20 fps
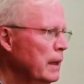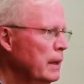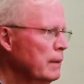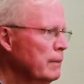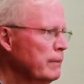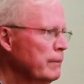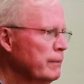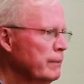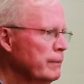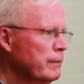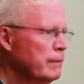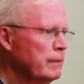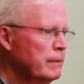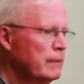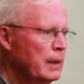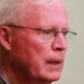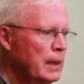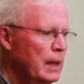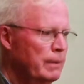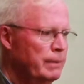Now,
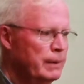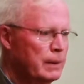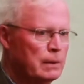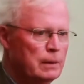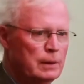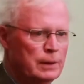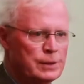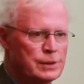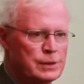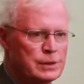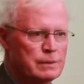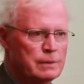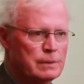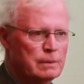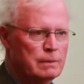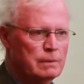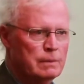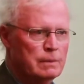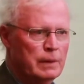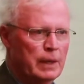capital is
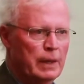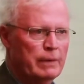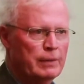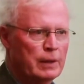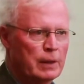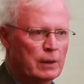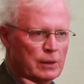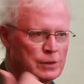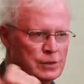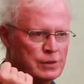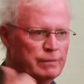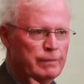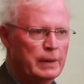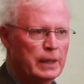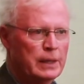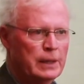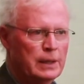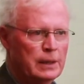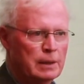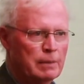having lots of
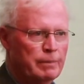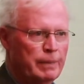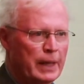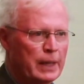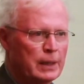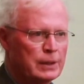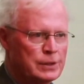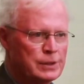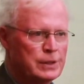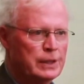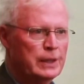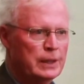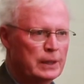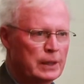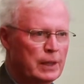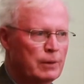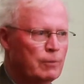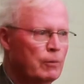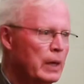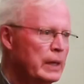money in the bank
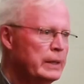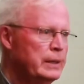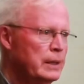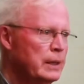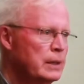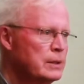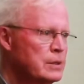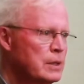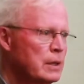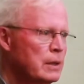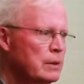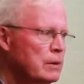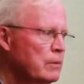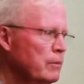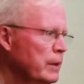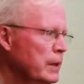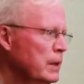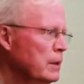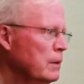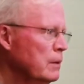sitting there waiting so
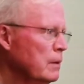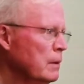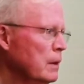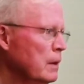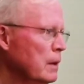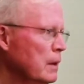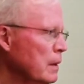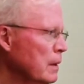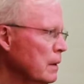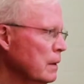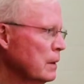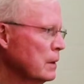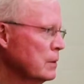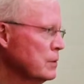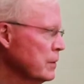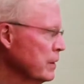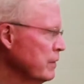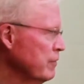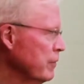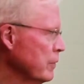that when
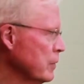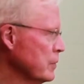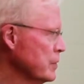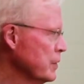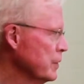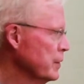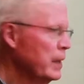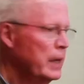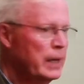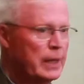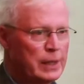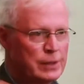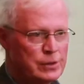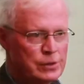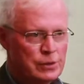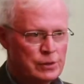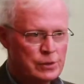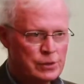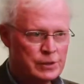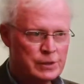a tree falls on your
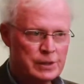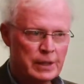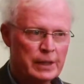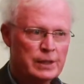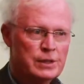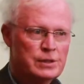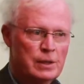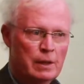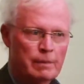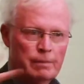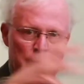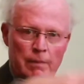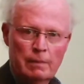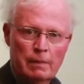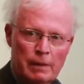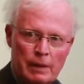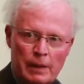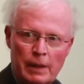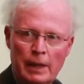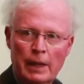house, you just take some
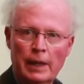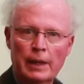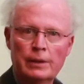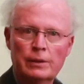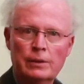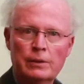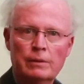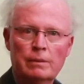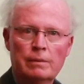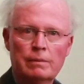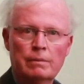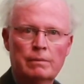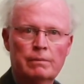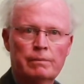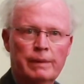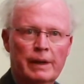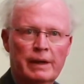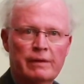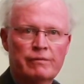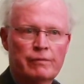and you
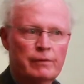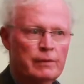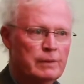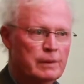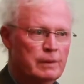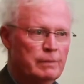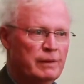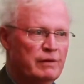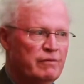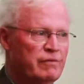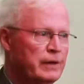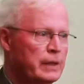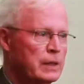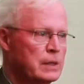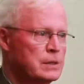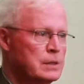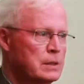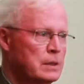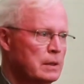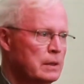pay for it to be
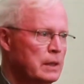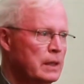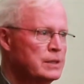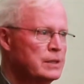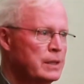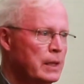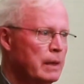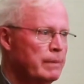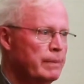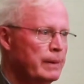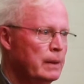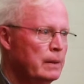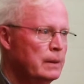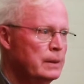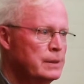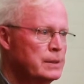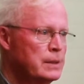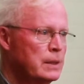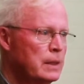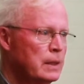fixed. That's
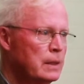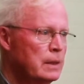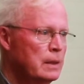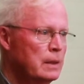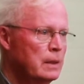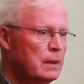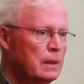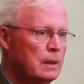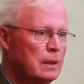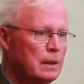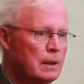capital, isn't it?